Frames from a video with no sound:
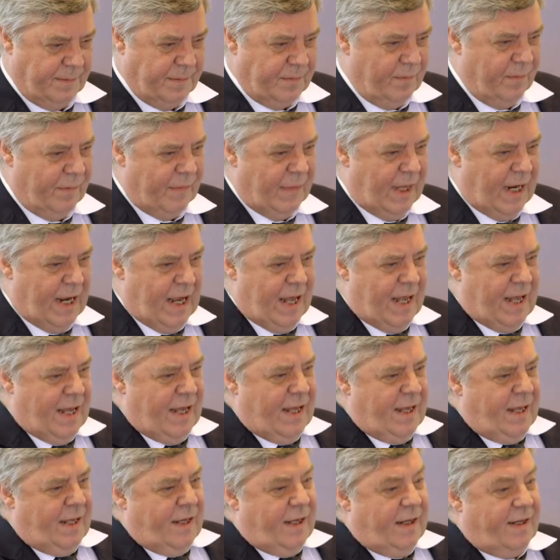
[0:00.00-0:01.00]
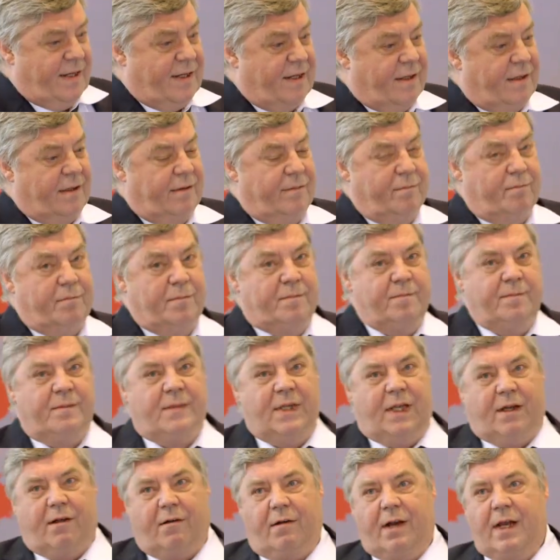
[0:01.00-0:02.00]
Yeah? So
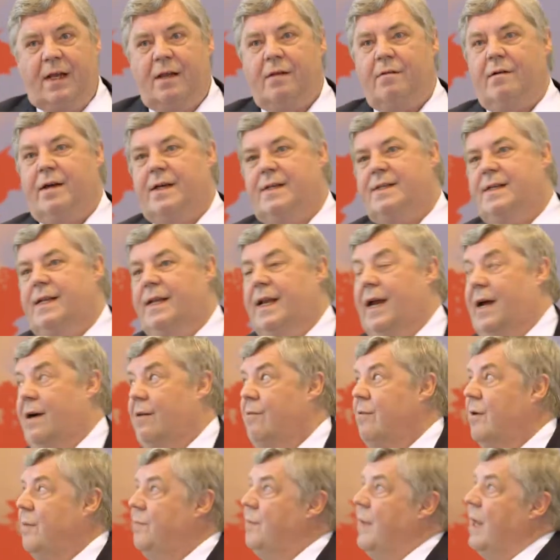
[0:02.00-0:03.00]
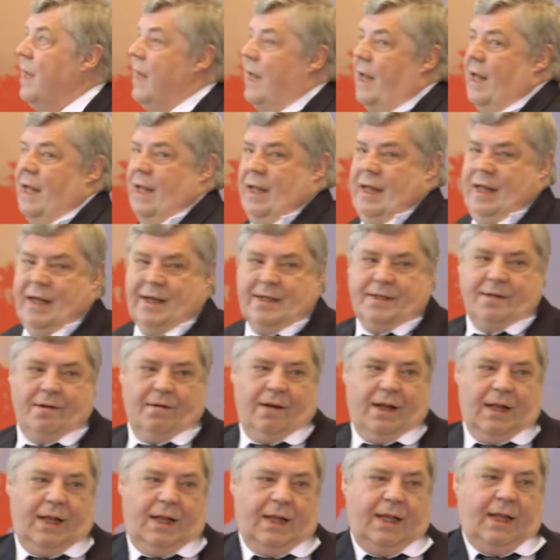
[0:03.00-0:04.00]
the real risk now is
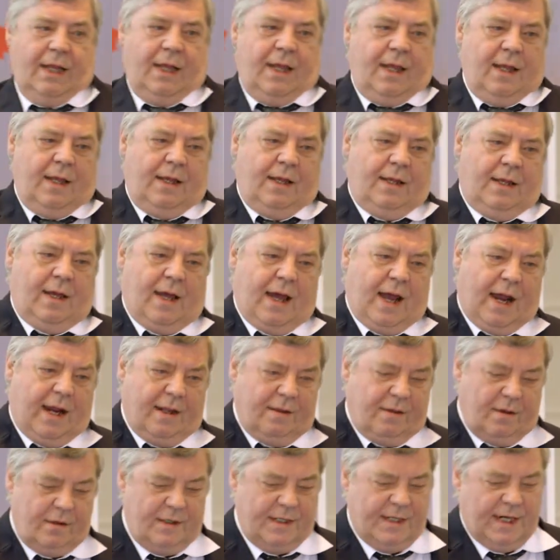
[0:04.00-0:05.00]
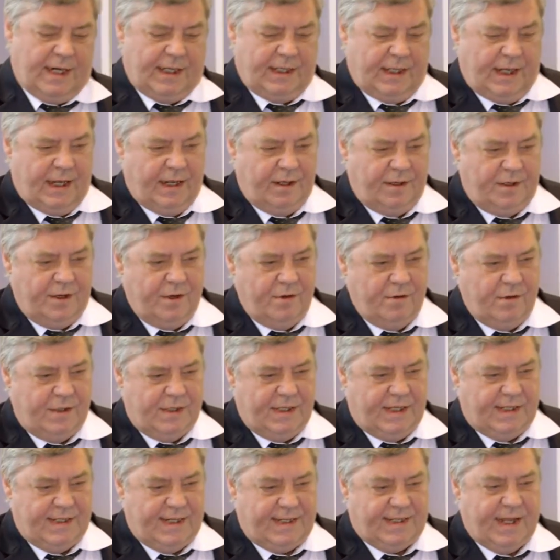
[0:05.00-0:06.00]
really
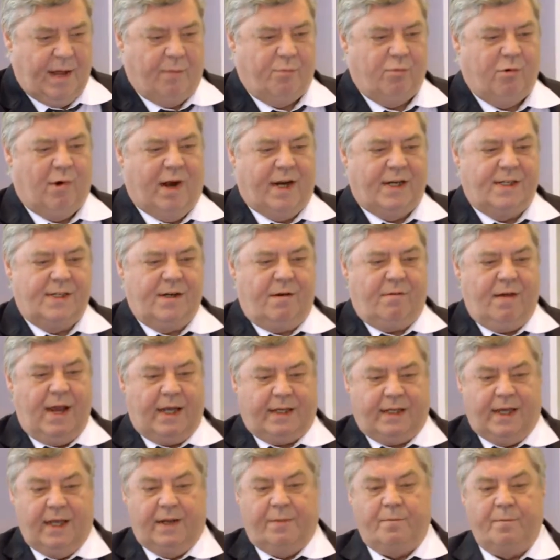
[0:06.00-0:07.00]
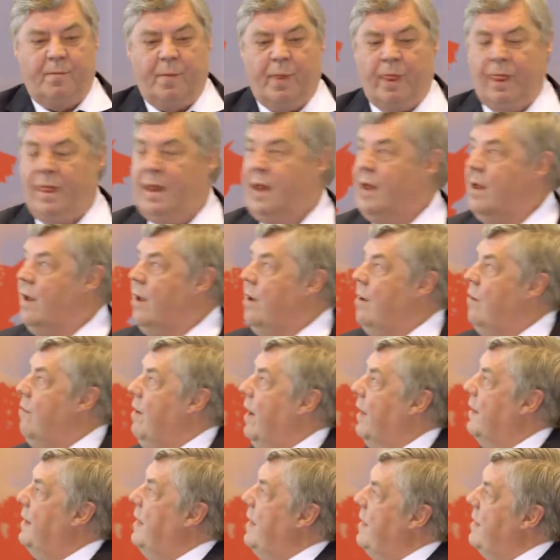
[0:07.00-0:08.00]
hydrogen-induced stepwise cracking,
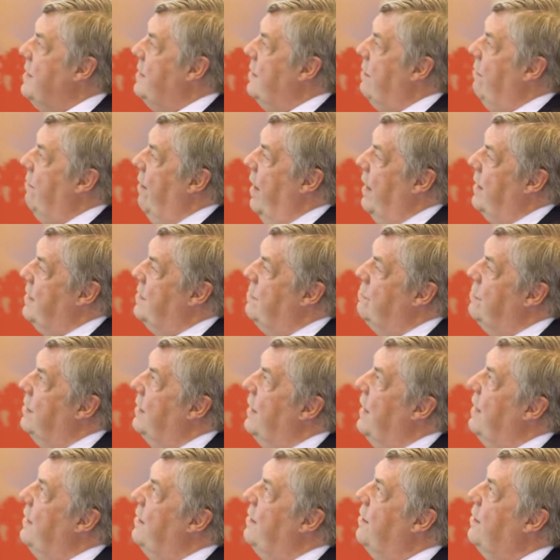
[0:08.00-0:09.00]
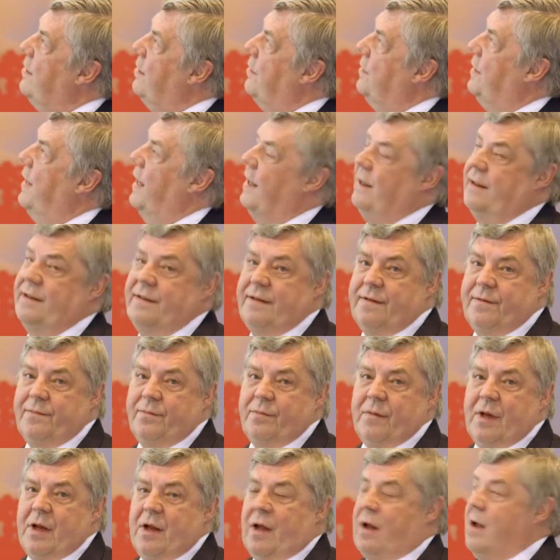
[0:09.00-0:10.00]
where these cracks would interconnect.
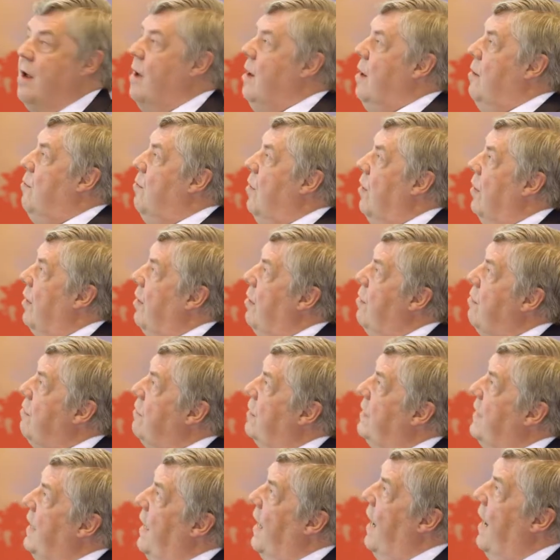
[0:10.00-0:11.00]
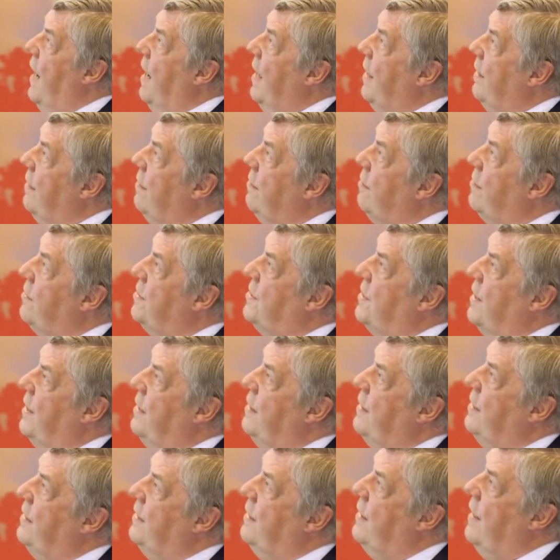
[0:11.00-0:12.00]
Moreover, the
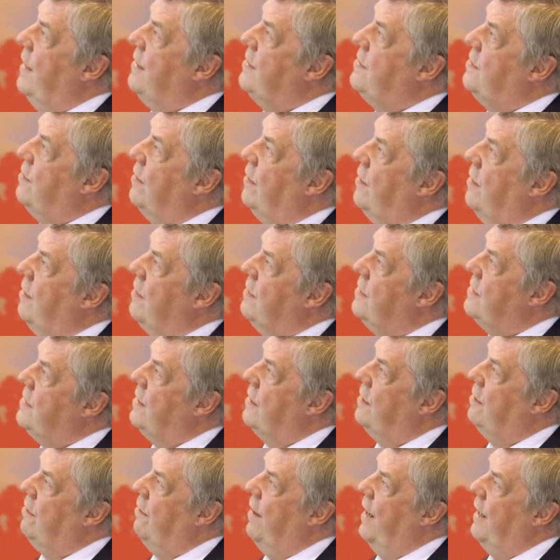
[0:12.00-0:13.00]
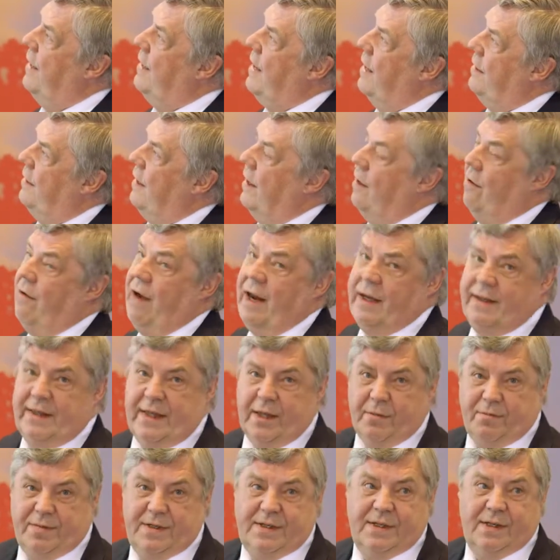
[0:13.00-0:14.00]
hydrogen tends to concentrate at the crack
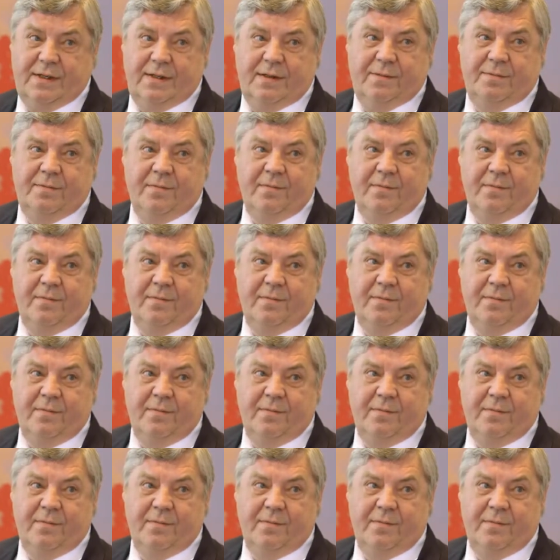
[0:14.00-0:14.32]
tips,